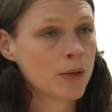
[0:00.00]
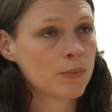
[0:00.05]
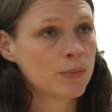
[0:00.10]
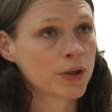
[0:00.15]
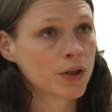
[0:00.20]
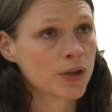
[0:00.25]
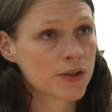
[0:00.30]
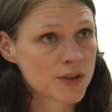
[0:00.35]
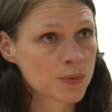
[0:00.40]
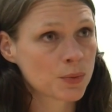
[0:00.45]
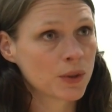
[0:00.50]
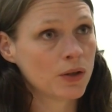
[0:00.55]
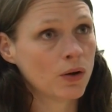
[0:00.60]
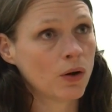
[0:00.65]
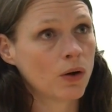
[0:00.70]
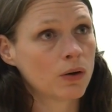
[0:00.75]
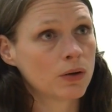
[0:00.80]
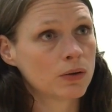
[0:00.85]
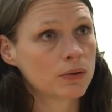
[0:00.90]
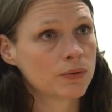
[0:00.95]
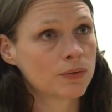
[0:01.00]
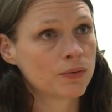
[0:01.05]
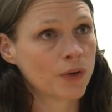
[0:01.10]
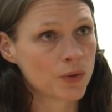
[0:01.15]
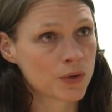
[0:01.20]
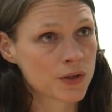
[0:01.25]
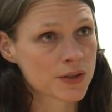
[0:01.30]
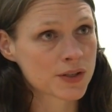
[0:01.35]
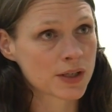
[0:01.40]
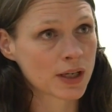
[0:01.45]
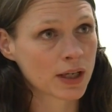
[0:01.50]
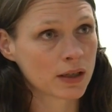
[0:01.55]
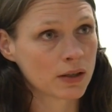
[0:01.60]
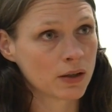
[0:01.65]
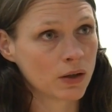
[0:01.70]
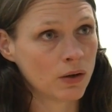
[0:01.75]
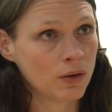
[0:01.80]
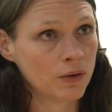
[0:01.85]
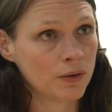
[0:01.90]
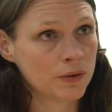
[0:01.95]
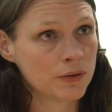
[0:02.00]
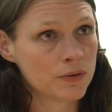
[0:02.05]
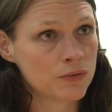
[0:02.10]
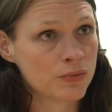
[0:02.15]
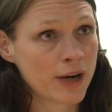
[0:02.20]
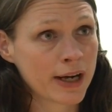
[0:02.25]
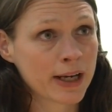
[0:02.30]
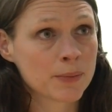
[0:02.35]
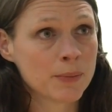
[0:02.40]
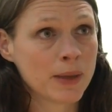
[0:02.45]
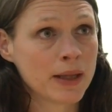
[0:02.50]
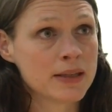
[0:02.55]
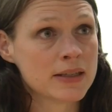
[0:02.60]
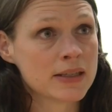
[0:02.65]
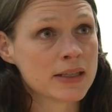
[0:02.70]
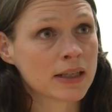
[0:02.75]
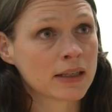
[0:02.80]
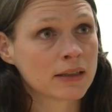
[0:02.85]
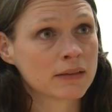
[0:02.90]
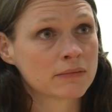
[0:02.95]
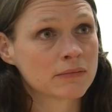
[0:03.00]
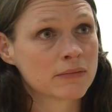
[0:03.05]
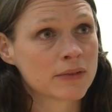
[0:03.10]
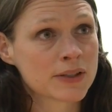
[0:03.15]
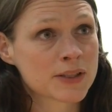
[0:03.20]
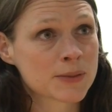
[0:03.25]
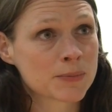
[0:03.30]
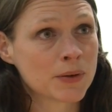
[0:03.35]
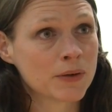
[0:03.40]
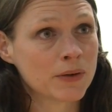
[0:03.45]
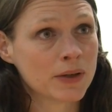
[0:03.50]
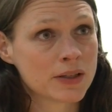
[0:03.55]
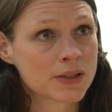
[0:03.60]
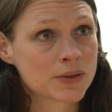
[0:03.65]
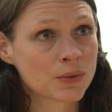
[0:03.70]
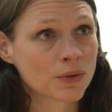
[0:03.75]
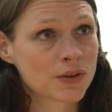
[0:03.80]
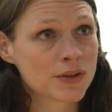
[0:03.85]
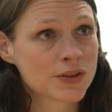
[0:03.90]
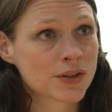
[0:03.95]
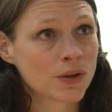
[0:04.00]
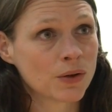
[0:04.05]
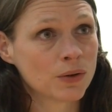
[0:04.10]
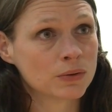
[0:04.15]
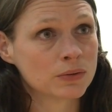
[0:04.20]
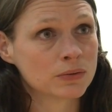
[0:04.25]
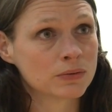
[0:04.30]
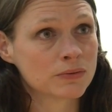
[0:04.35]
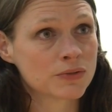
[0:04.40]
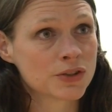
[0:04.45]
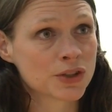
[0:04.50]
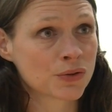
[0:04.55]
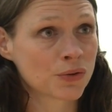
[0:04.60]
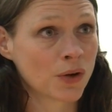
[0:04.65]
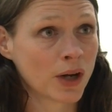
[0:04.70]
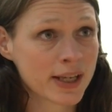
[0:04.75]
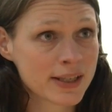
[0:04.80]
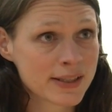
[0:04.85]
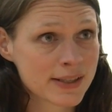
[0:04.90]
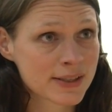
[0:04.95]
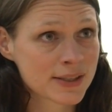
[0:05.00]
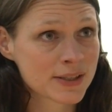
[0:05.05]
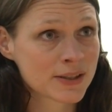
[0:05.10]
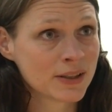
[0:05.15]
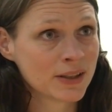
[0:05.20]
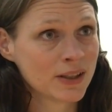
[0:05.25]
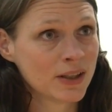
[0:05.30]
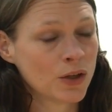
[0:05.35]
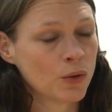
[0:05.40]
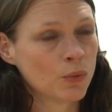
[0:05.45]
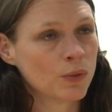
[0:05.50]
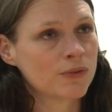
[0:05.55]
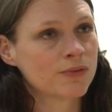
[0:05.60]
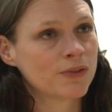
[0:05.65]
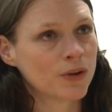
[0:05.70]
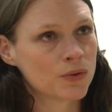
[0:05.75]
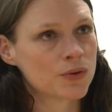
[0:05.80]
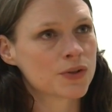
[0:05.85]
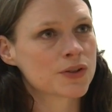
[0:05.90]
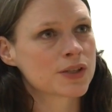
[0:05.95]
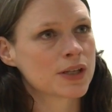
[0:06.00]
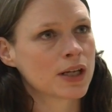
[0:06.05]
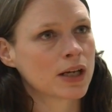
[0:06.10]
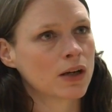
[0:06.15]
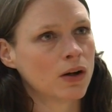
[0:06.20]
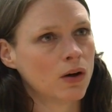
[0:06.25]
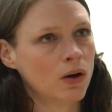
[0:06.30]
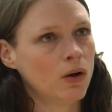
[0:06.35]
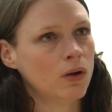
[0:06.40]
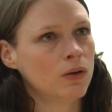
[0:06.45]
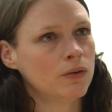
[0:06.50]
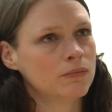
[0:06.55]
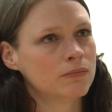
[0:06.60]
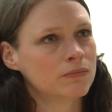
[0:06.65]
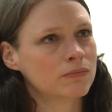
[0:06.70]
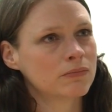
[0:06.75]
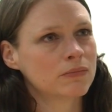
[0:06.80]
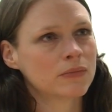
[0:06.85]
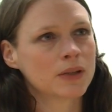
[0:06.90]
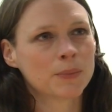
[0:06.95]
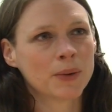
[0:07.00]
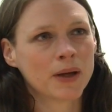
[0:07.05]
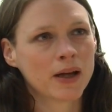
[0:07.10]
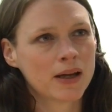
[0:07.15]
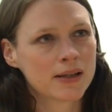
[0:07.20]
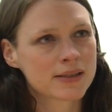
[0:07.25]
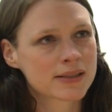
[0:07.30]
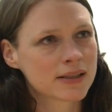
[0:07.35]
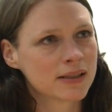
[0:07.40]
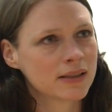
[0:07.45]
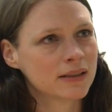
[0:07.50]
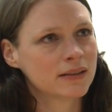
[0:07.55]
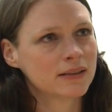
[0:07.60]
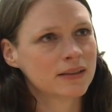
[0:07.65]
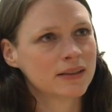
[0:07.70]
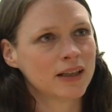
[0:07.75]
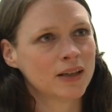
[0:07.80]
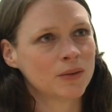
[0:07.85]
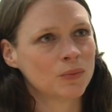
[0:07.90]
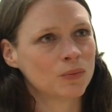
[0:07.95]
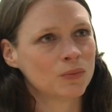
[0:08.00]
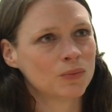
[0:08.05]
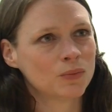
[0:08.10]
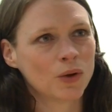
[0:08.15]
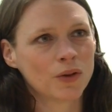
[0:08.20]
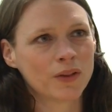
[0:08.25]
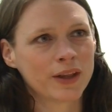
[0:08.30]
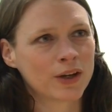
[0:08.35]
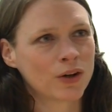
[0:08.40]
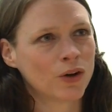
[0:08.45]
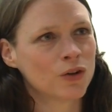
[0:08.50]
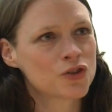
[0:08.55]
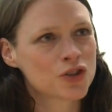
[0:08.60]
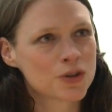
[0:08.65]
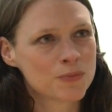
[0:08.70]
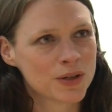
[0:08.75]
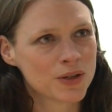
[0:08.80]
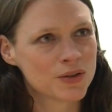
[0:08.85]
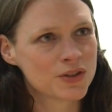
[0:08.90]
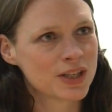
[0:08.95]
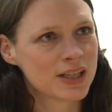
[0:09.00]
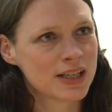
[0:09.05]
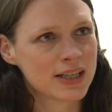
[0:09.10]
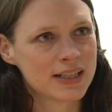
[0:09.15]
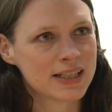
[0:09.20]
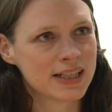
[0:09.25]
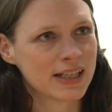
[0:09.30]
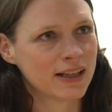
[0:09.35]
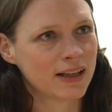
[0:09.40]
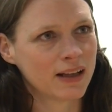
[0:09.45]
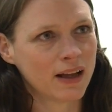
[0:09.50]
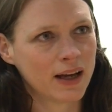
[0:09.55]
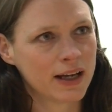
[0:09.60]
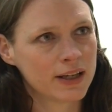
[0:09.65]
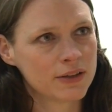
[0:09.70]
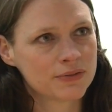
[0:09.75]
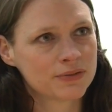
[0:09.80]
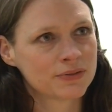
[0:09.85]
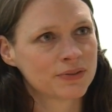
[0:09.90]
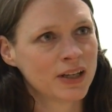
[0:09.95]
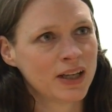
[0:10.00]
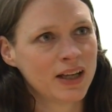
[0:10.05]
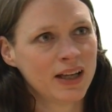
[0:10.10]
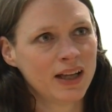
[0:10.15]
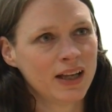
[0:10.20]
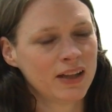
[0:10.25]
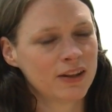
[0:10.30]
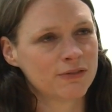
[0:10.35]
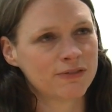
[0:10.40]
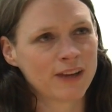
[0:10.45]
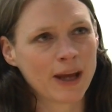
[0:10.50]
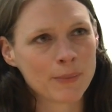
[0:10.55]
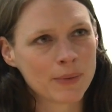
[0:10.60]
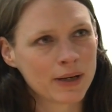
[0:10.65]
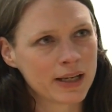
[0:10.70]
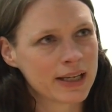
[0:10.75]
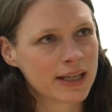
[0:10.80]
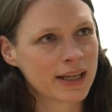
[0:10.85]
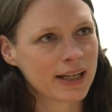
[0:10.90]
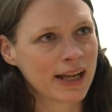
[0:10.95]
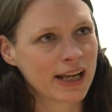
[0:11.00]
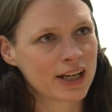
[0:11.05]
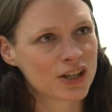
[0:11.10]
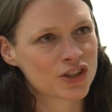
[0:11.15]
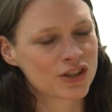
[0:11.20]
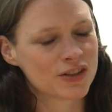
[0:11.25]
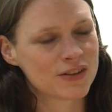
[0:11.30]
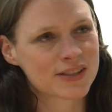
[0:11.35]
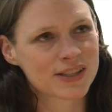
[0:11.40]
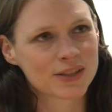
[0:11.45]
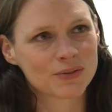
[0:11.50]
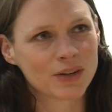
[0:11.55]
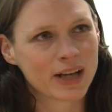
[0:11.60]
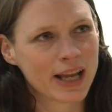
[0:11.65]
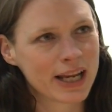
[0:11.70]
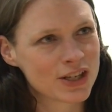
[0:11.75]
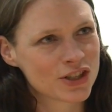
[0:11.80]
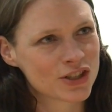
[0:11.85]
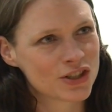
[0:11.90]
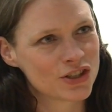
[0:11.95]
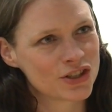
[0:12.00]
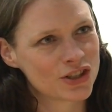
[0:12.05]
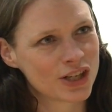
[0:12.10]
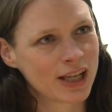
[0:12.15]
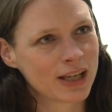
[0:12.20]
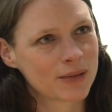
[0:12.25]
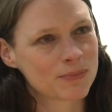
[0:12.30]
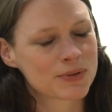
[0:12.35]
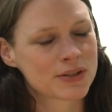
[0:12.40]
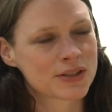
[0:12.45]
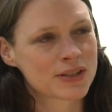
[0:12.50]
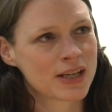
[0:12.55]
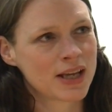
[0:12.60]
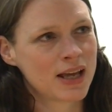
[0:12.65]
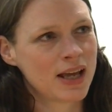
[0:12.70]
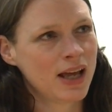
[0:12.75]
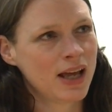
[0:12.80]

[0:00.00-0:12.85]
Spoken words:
Because we're not focusing on recommending the spirit or the soul to Christ, we're focusing on the person and what they contributed in life, the family connections, the relationships,